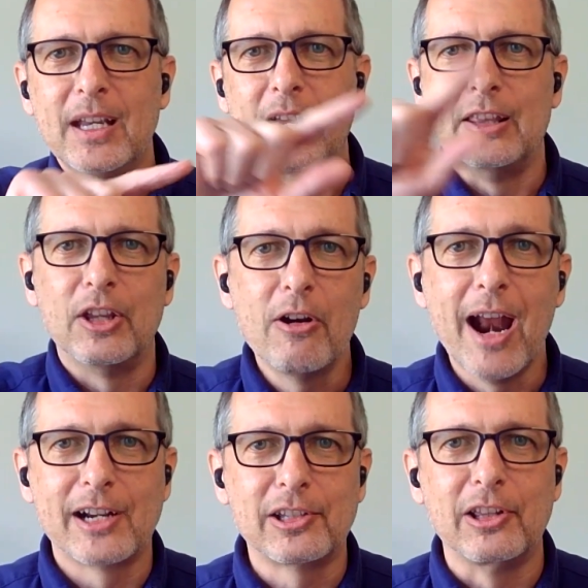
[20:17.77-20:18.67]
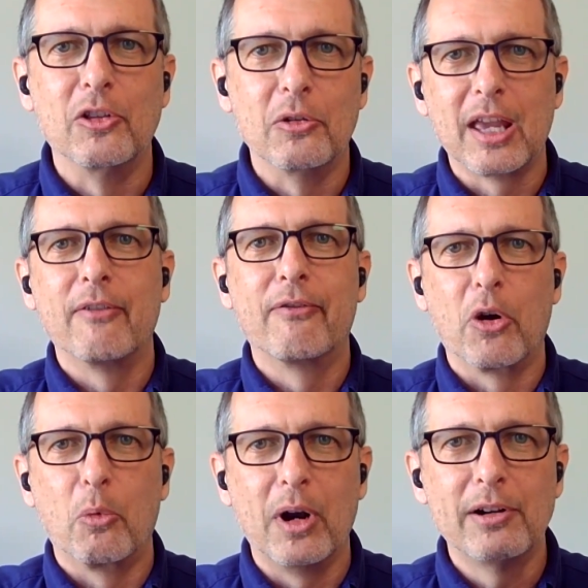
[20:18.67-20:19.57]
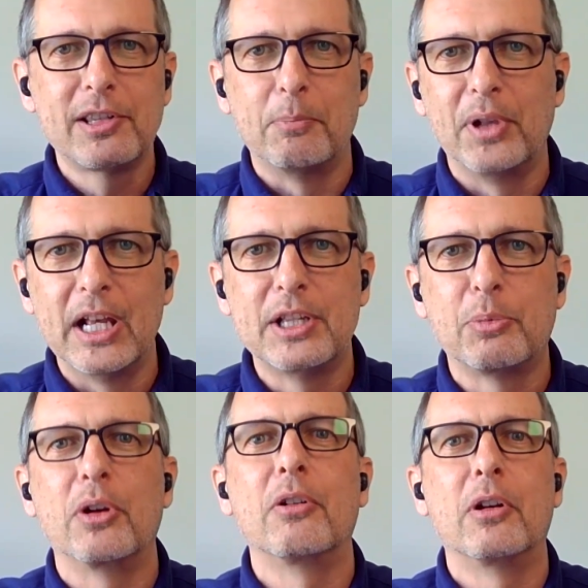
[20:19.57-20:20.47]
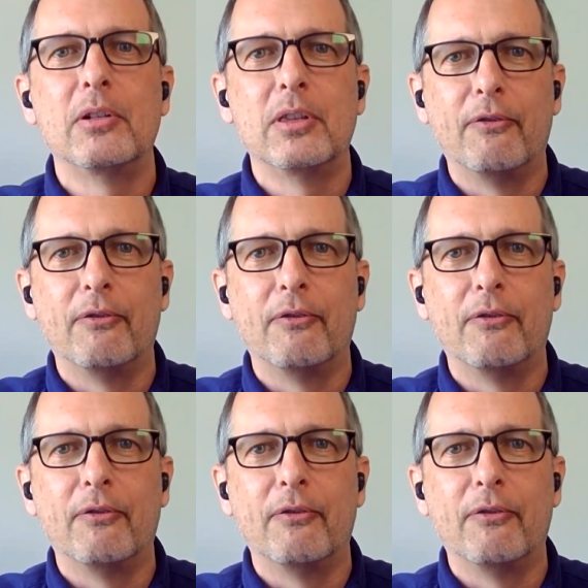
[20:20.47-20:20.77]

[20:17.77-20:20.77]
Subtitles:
and they're actually looking for where's the place where